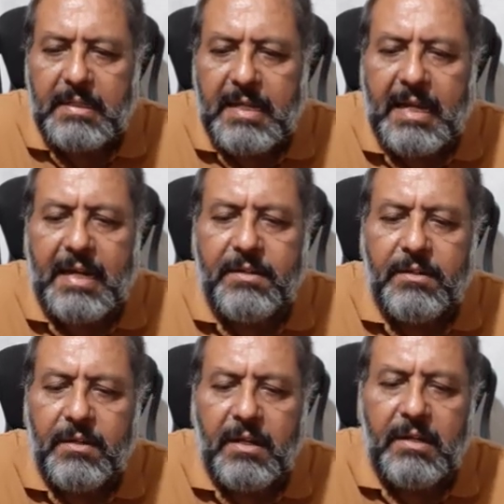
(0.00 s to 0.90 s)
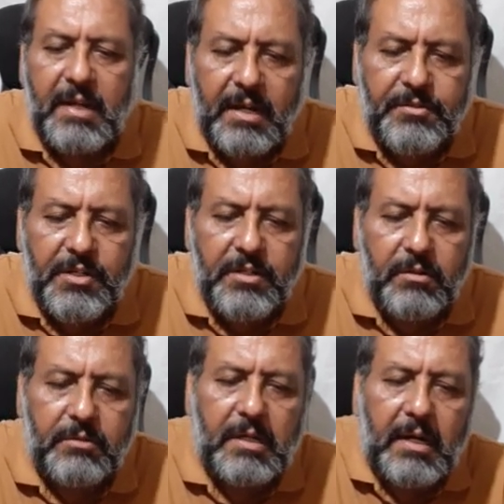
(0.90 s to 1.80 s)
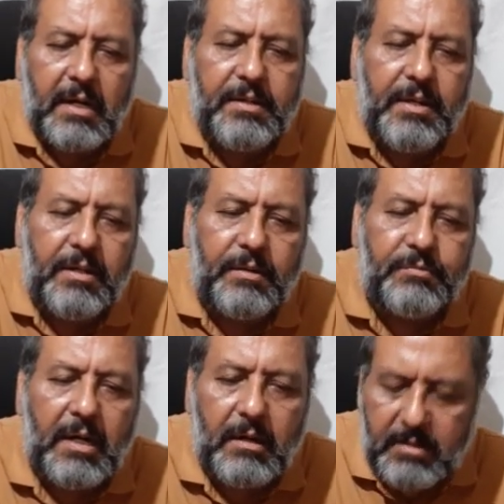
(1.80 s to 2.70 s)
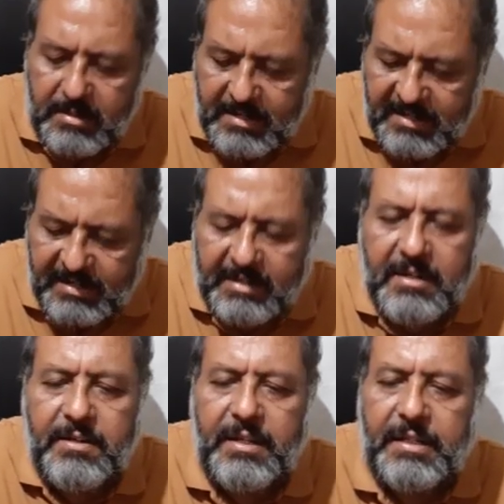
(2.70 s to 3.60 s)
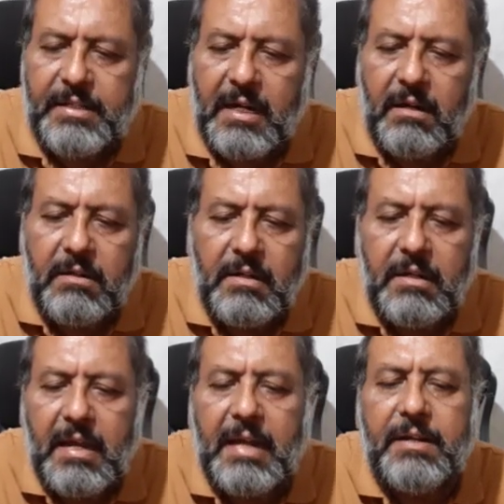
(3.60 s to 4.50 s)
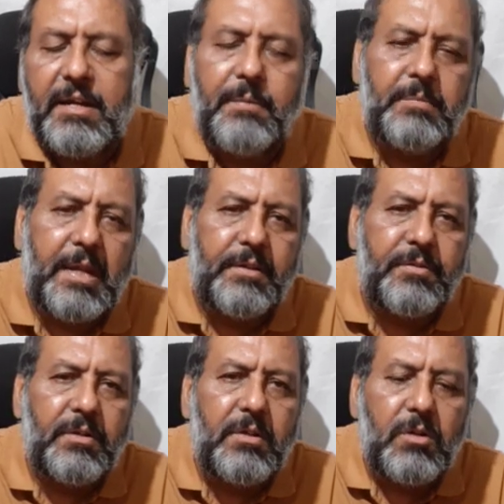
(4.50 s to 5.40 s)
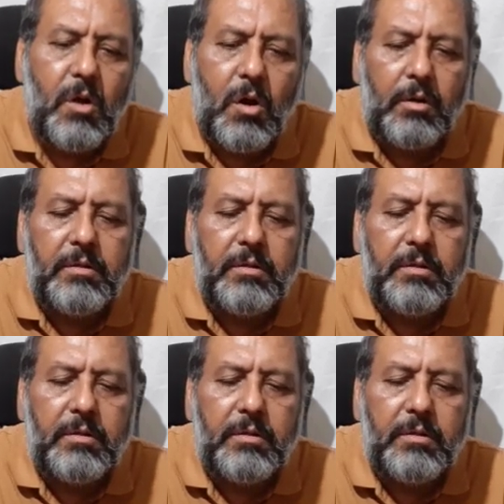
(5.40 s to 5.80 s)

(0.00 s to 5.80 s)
and enlarging or the hardening of the reddened area and numbness on